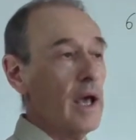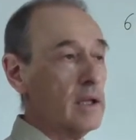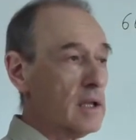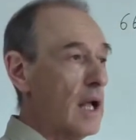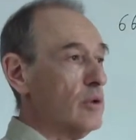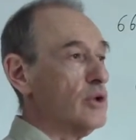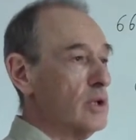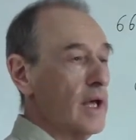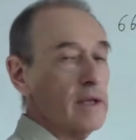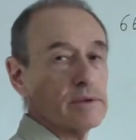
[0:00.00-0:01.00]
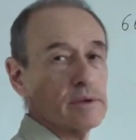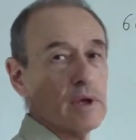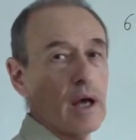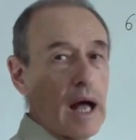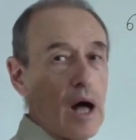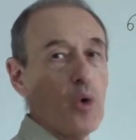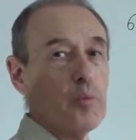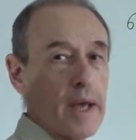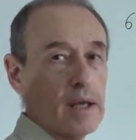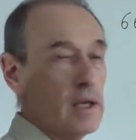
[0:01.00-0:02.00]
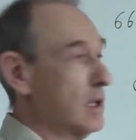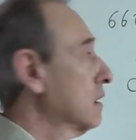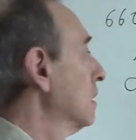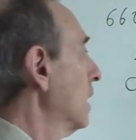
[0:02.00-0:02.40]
and calculate how many